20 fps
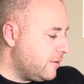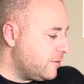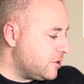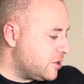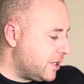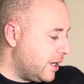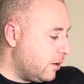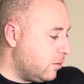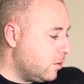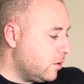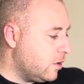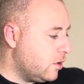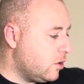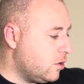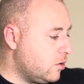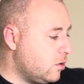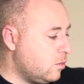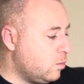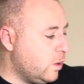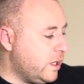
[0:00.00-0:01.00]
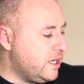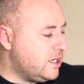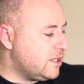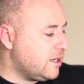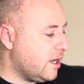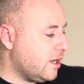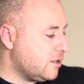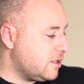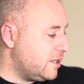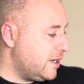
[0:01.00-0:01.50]
So we
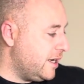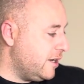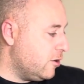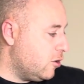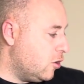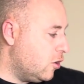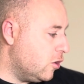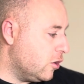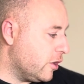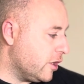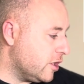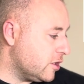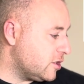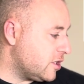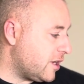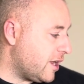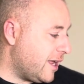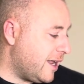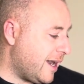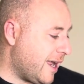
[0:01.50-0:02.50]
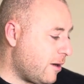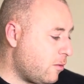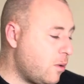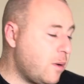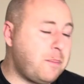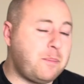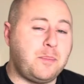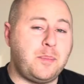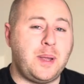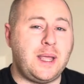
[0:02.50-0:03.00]
started in August and our
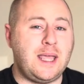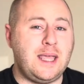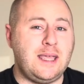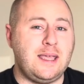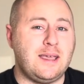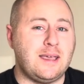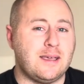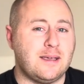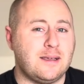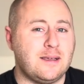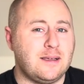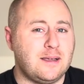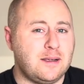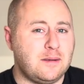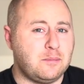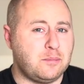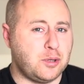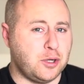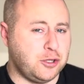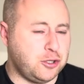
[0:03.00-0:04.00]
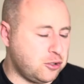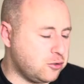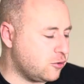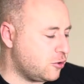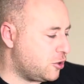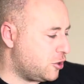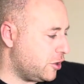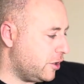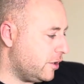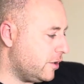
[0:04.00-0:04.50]
peak
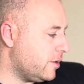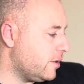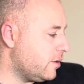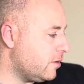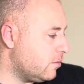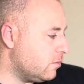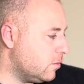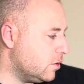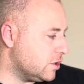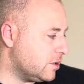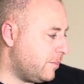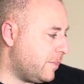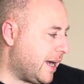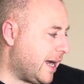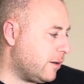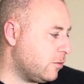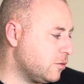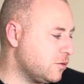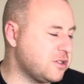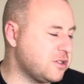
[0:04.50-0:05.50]
production was about